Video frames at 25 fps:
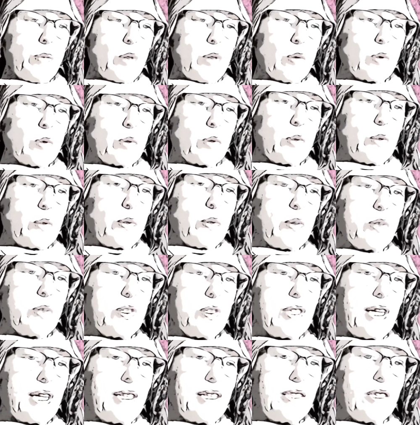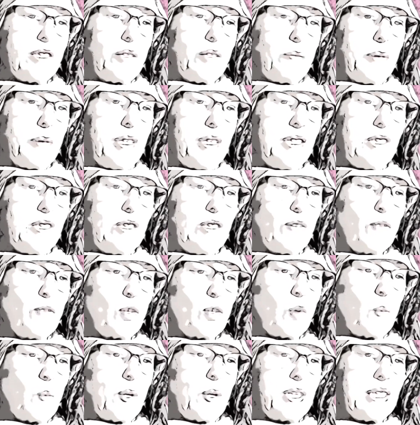miracles as the means of
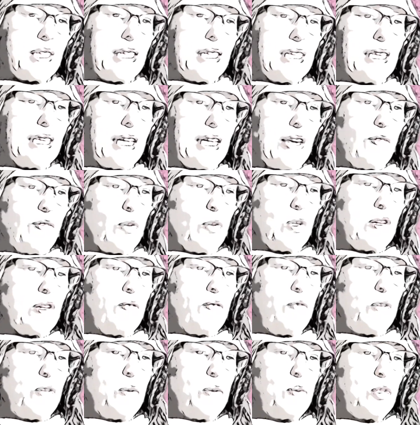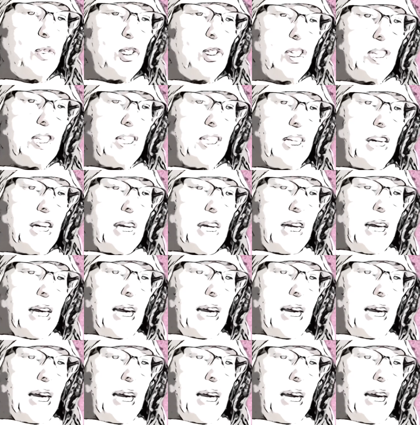correcting level confusion,